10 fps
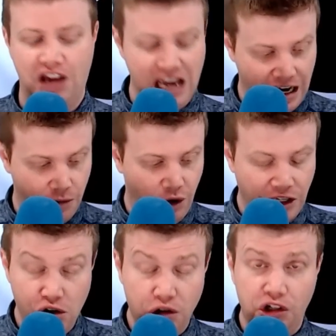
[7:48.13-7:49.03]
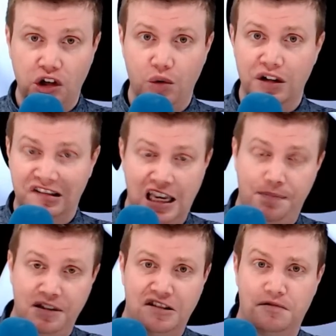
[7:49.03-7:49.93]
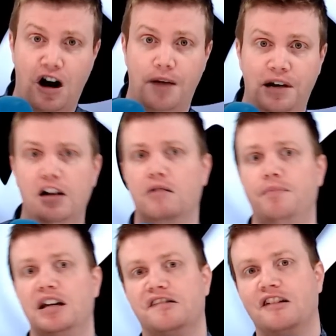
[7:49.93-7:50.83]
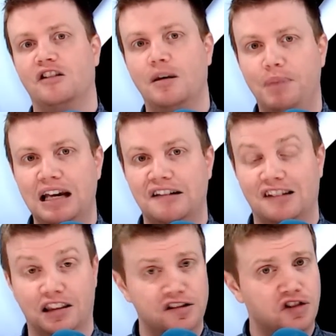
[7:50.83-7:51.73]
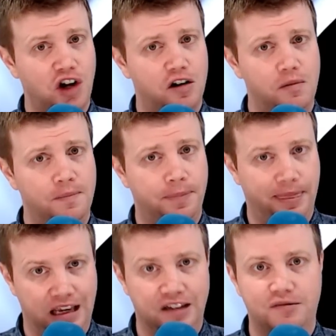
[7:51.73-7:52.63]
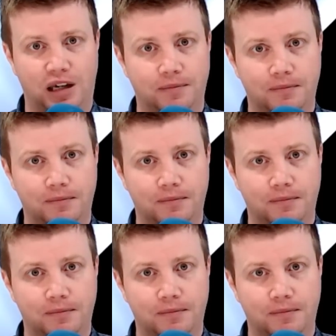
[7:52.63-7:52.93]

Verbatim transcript: and what you should do is keep it subscribed here because the only BS on this channel is me.